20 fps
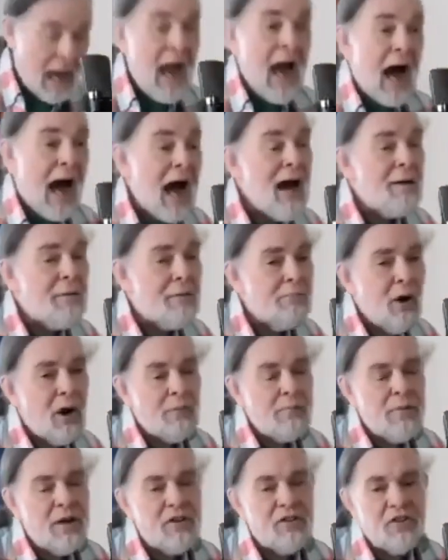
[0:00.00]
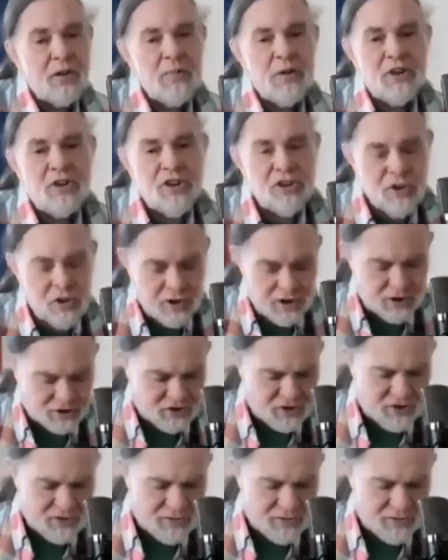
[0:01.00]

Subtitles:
I have bought me some insurance